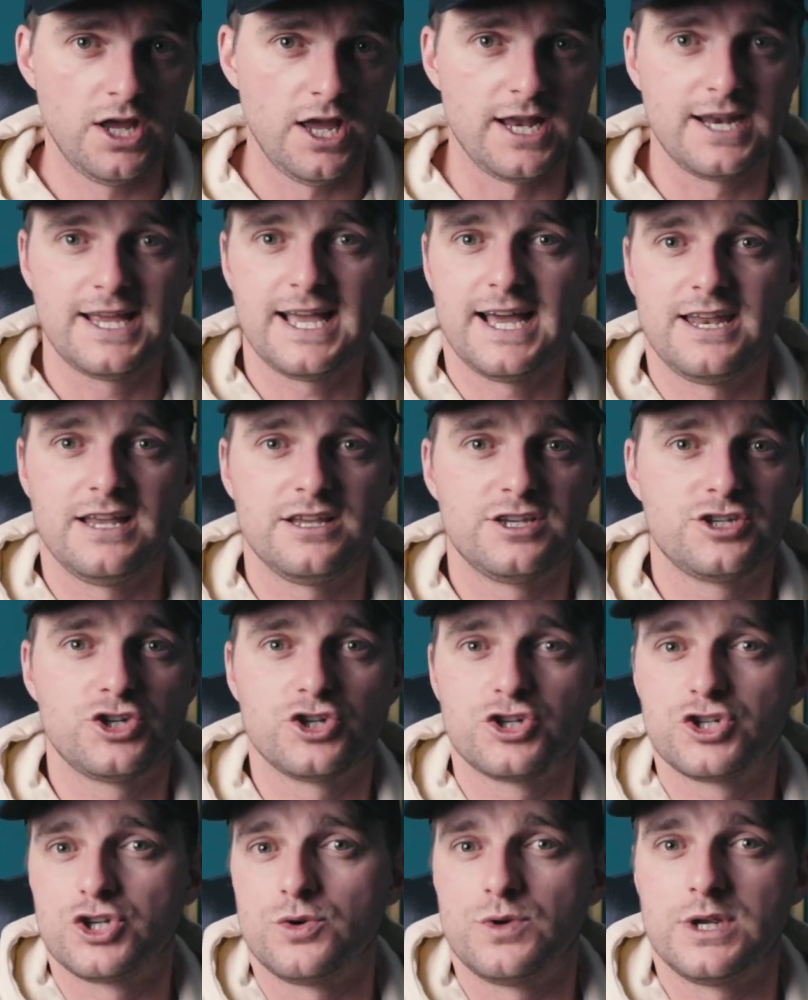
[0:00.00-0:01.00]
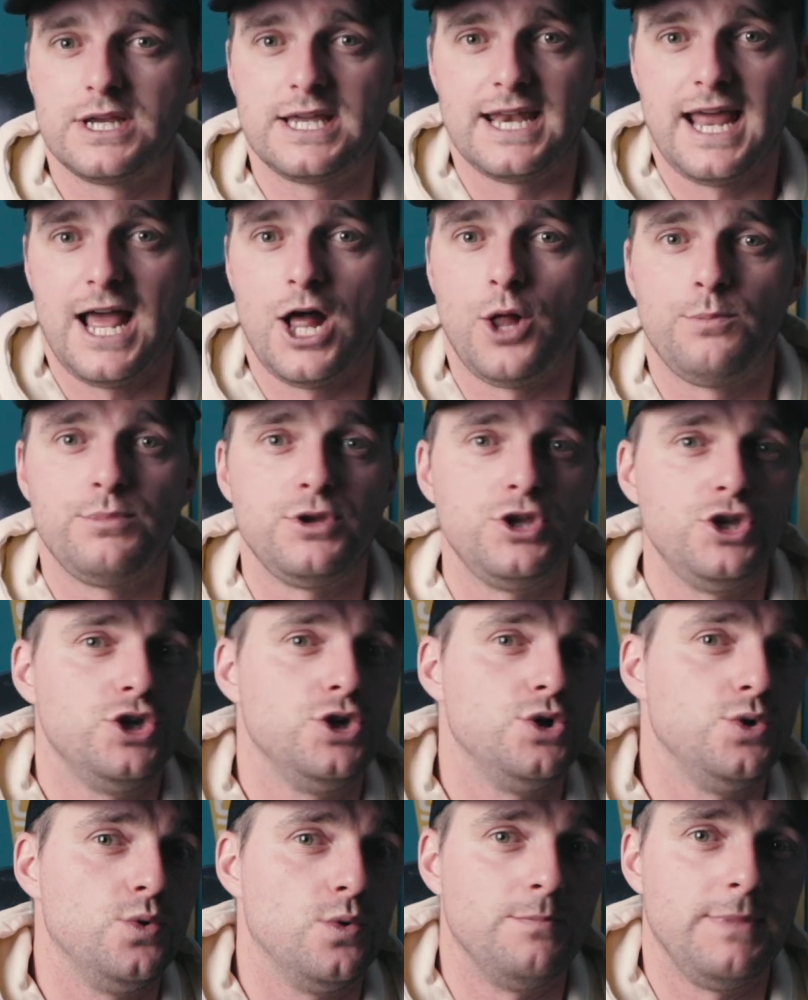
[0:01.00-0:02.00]
and kind of just so it can help
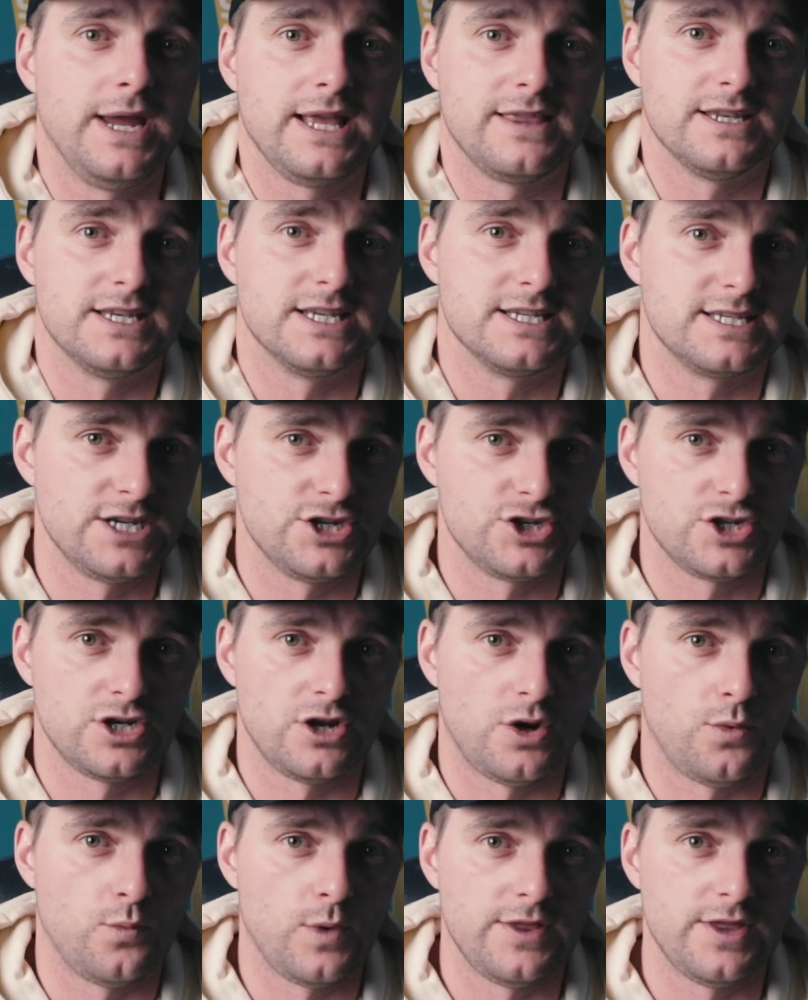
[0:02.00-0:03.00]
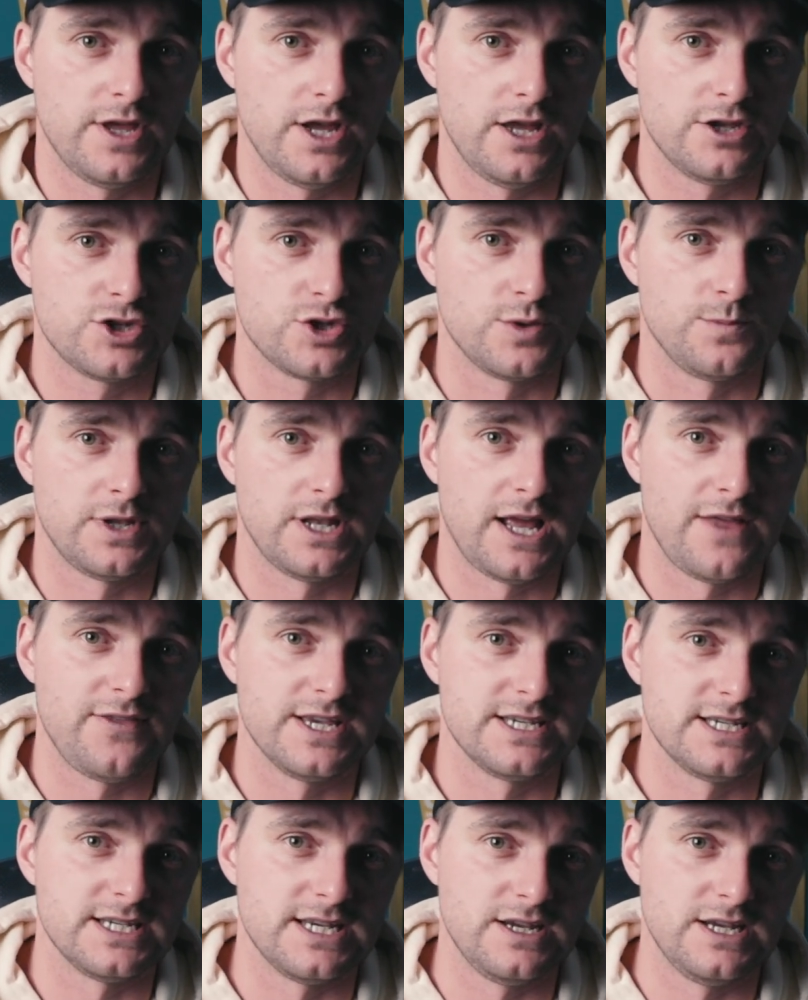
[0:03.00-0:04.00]
you make the decision on whether something like
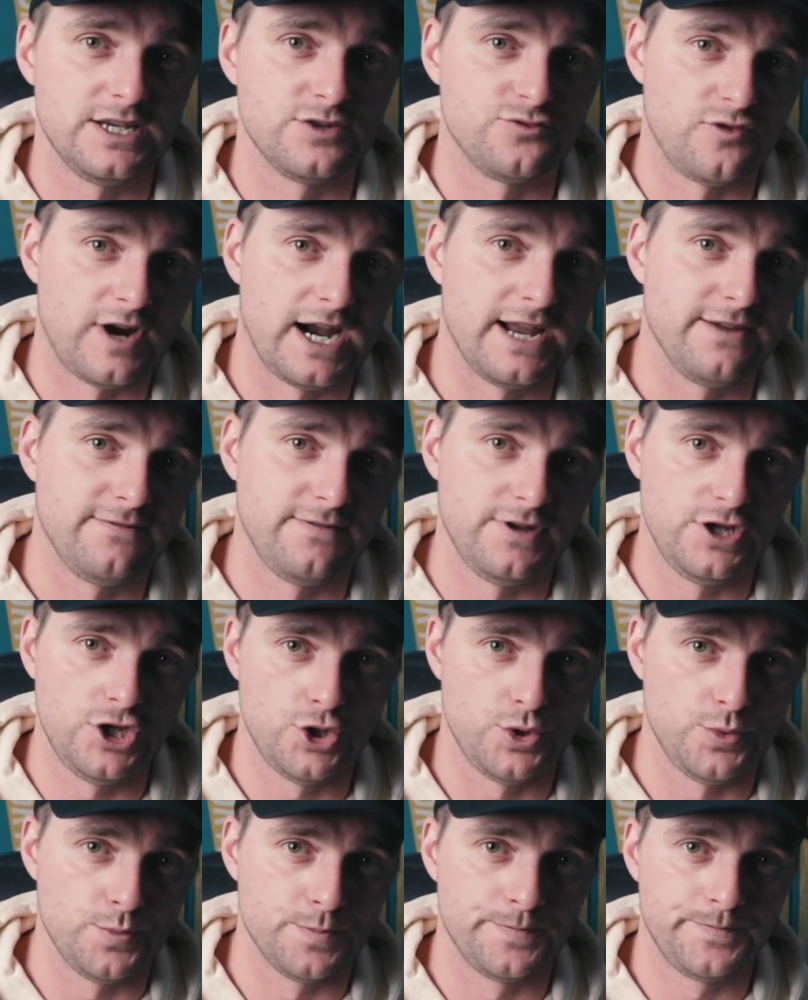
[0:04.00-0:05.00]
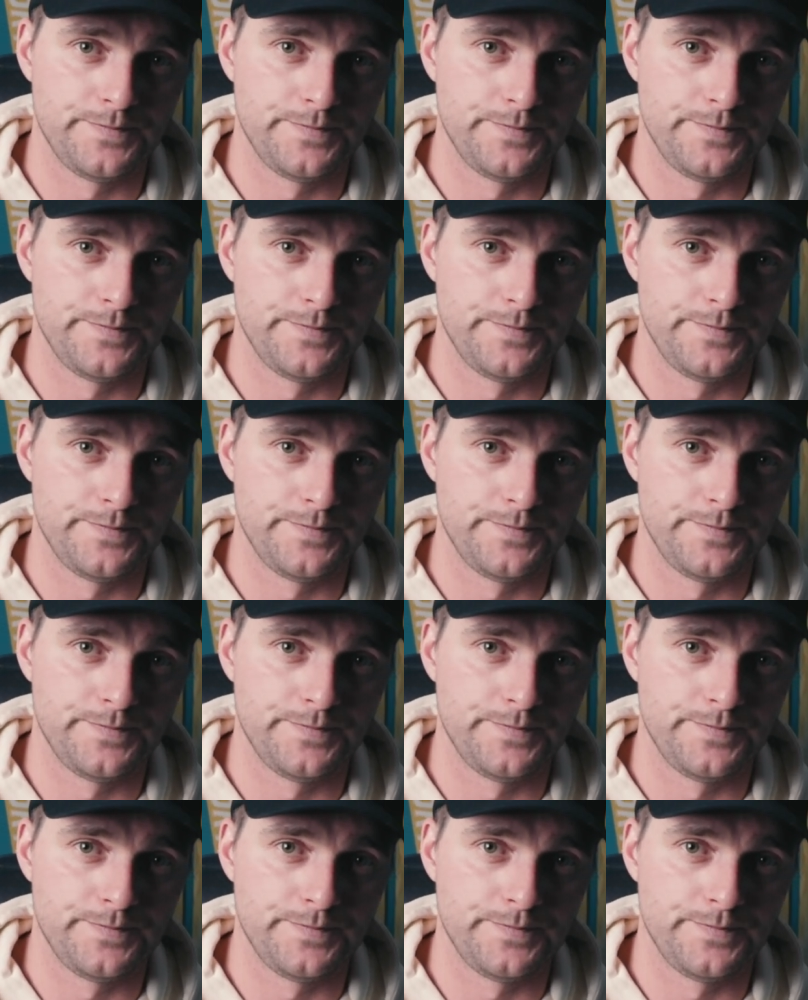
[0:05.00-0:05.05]
this is right for you.